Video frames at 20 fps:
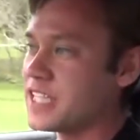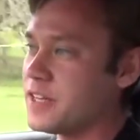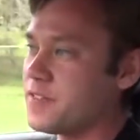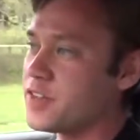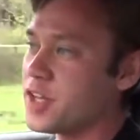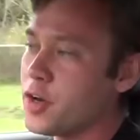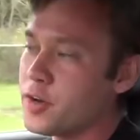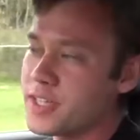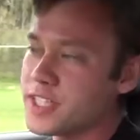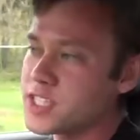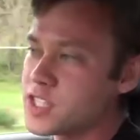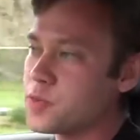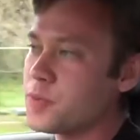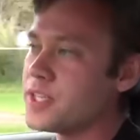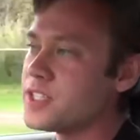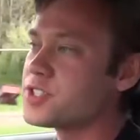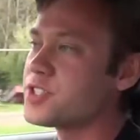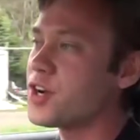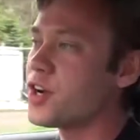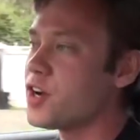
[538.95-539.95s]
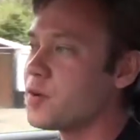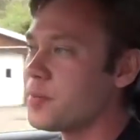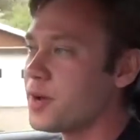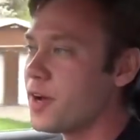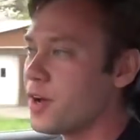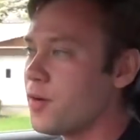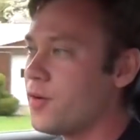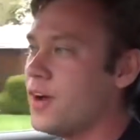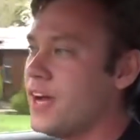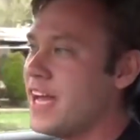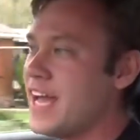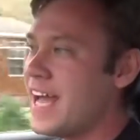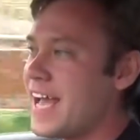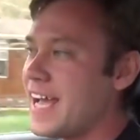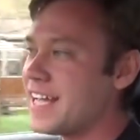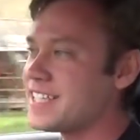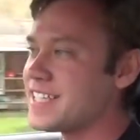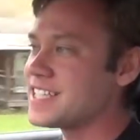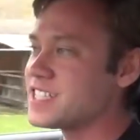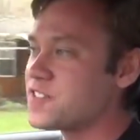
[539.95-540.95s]
Even though it is twin turbo,
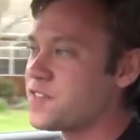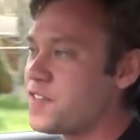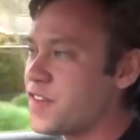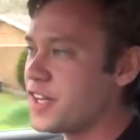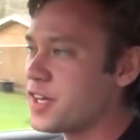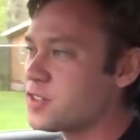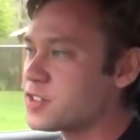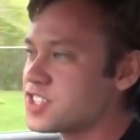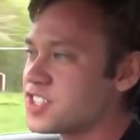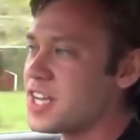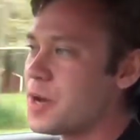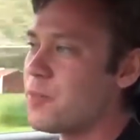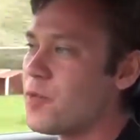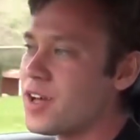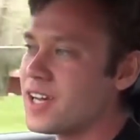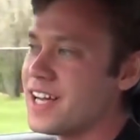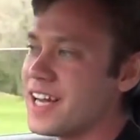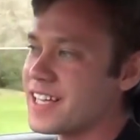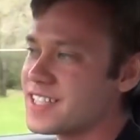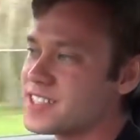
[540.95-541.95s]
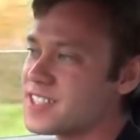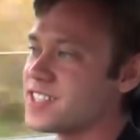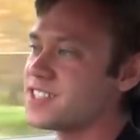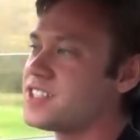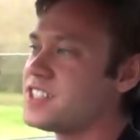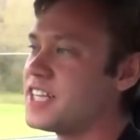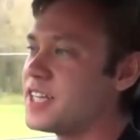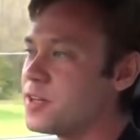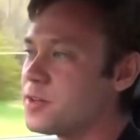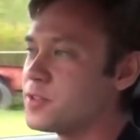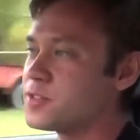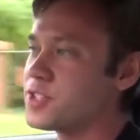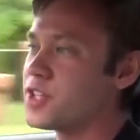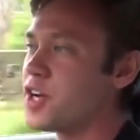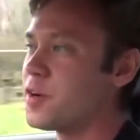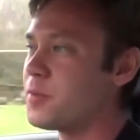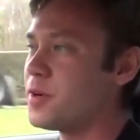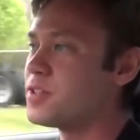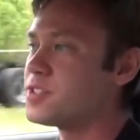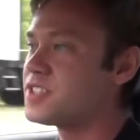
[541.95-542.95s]
it does feel somewhat like a single
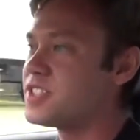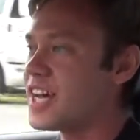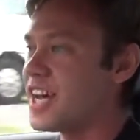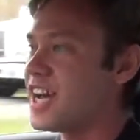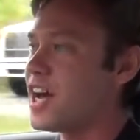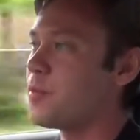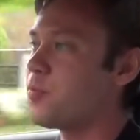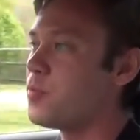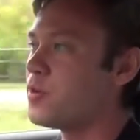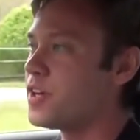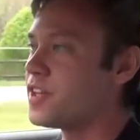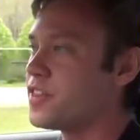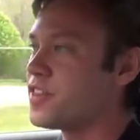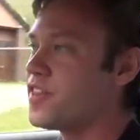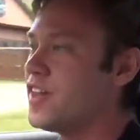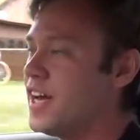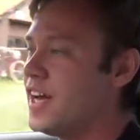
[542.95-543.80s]
turbo setup with,